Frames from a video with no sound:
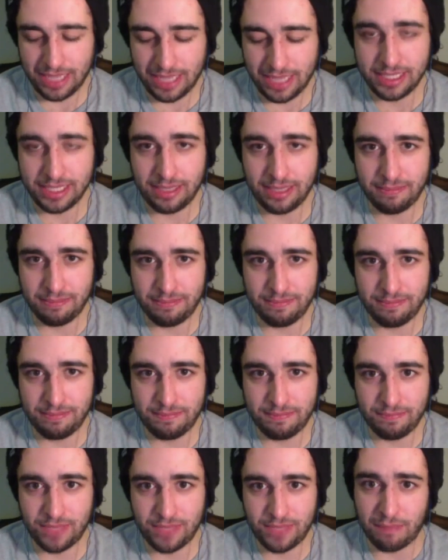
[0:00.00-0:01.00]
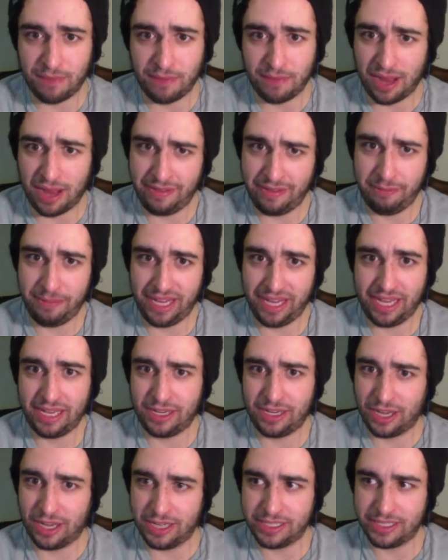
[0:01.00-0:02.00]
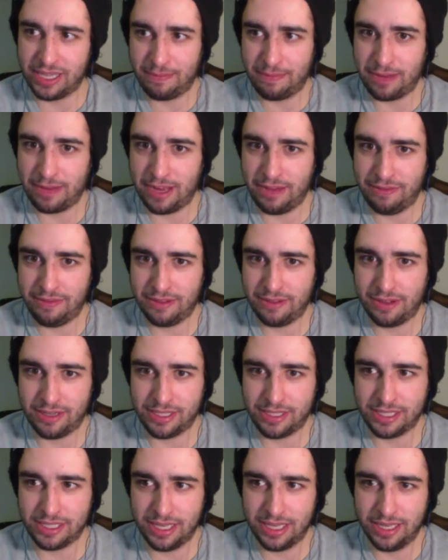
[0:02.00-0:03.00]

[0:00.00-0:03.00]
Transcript: him top 5 and being cut top 5, honestly.